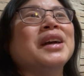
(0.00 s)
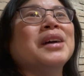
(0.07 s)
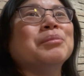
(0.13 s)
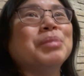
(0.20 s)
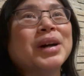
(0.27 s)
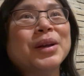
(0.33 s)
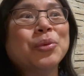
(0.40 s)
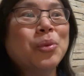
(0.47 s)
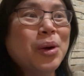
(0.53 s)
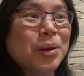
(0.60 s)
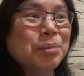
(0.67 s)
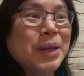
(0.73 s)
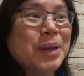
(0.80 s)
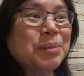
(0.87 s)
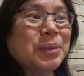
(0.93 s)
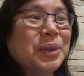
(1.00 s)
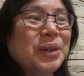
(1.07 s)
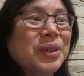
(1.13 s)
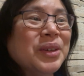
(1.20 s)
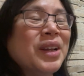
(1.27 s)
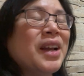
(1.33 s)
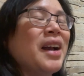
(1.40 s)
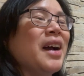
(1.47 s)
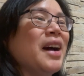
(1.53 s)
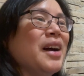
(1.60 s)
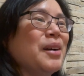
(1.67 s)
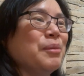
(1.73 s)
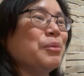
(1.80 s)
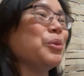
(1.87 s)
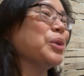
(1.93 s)
by wallpaper,
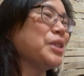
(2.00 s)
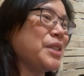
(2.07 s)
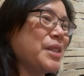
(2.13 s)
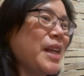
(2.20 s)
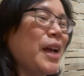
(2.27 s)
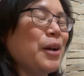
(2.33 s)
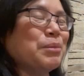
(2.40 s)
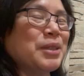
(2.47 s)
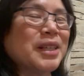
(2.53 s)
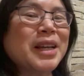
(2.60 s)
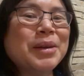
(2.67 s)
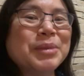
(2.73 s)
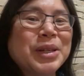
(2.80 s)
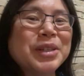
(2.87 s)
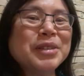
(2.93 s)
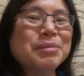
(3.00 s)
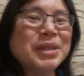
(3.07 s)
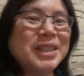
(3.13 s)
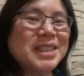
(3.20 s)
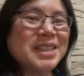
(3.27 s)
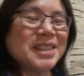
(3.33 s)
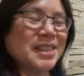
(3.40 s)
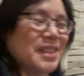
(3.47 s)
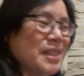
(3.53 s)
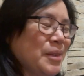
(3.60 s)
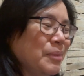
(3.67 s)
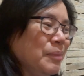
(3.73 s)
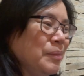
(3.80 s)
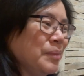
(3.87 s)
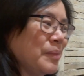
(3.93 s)
um, which helped it come out in pieces.
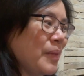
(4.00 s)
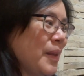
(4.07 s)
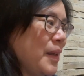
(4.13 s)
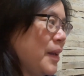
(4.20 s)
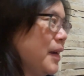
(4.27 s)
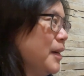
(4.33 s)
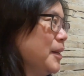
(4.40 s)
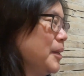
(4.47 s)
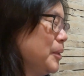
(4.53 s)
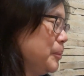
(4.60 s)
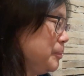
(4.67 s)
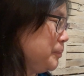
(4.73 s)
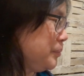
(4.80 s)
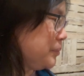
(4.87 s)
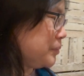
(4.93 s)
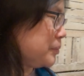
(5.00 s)
Um,